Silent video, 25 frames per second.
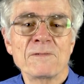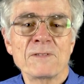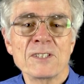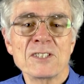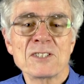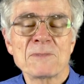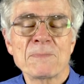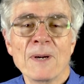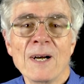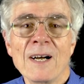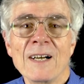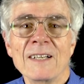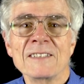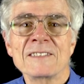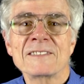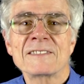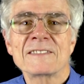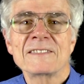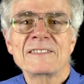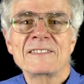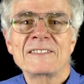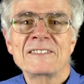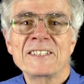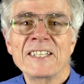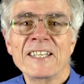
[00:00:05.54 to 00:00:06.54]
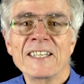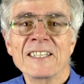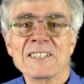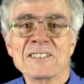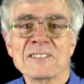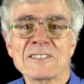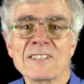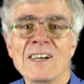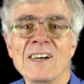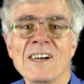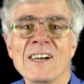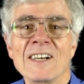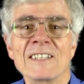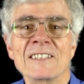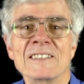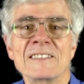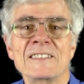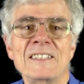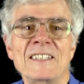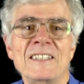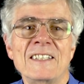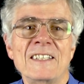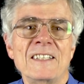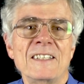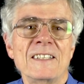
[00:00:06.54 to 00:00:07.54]
response, TSR,
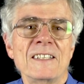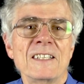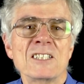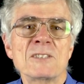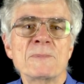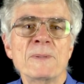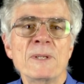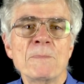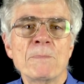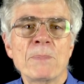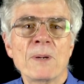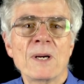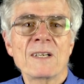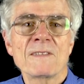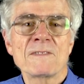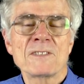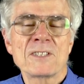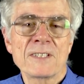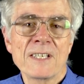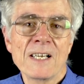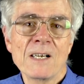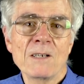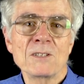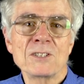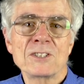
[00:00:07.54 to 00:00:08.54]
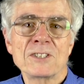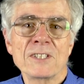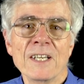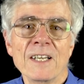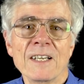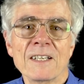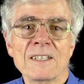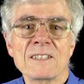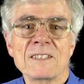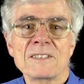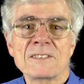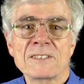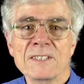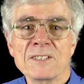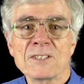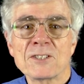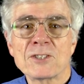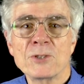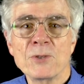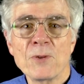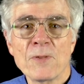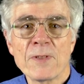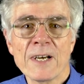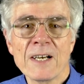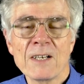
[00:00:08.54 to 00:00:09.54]
has been part of Soundcheck since
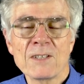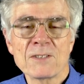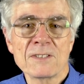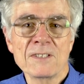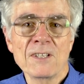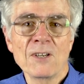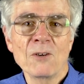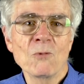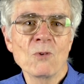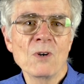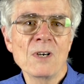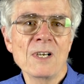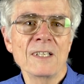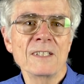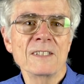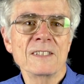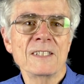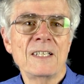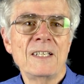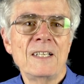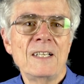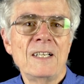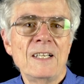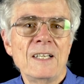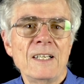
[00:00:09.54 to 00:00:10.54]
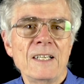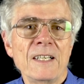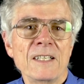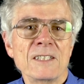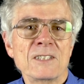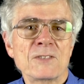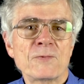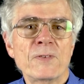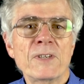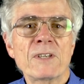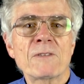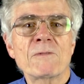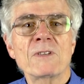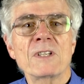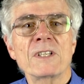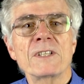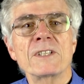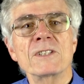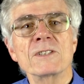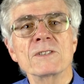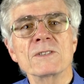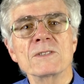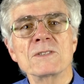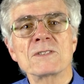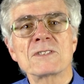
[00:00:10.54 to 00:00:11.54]
2001. It's
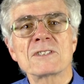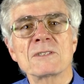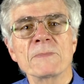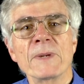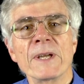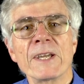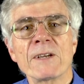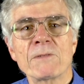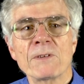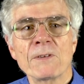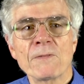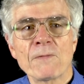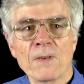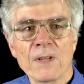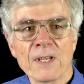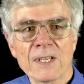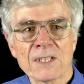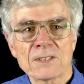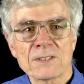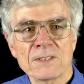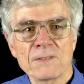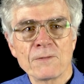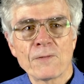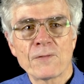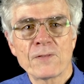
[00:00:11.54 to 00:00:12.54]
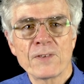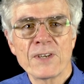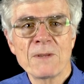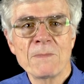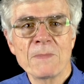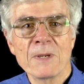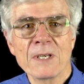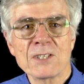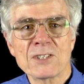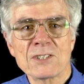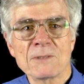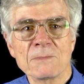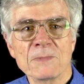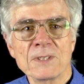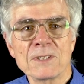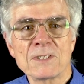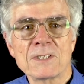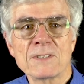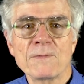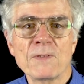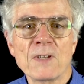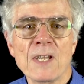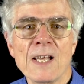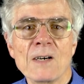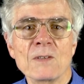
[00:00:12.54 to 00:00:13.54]
frequently used to make reflection-free
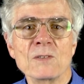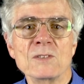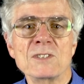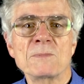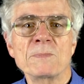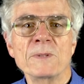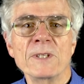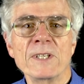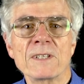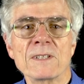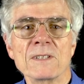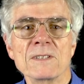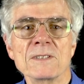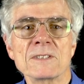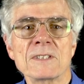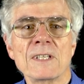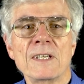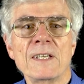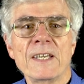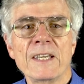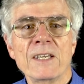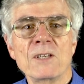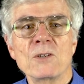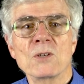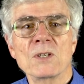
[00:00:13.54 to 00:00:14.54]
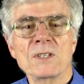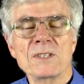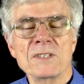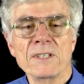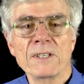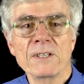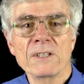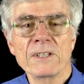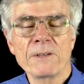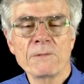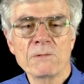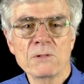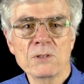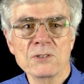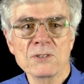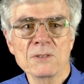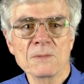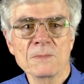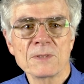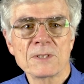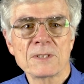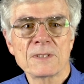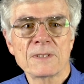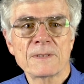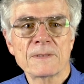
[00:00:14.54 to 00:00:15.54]
measurements of loudspeakers in ordinary
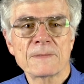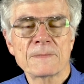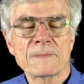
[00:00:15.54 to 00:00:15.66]
rooms.